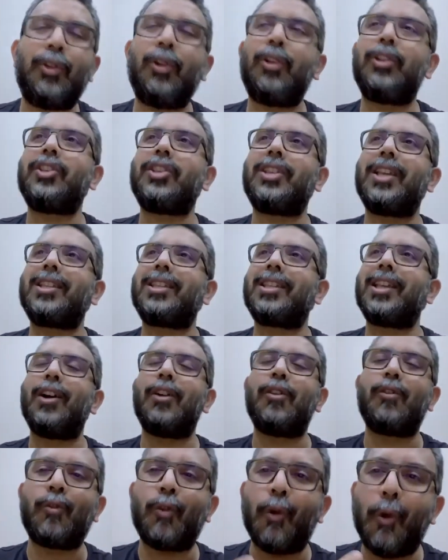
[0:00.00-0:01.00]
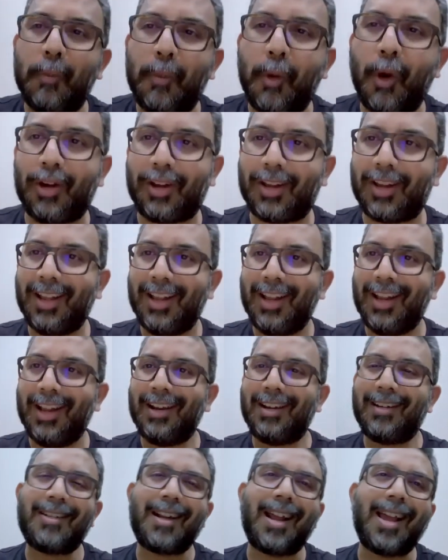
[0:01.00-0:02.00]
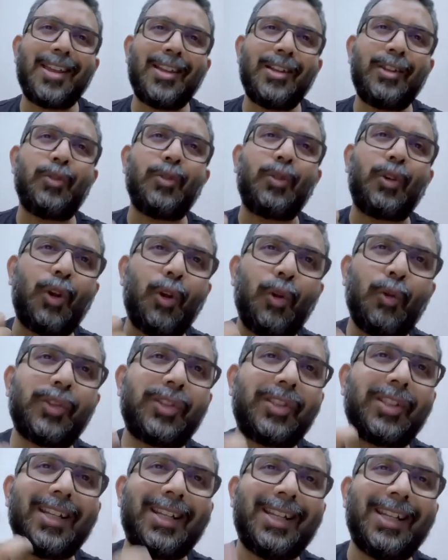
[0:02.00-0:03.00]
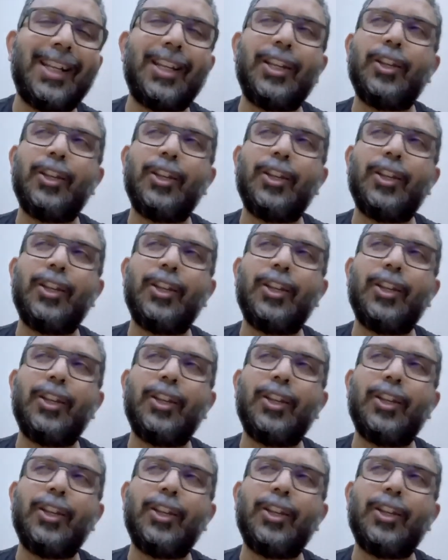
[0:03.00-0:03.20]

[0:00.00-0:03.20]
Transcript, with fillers: not just a robot trying to close the deal.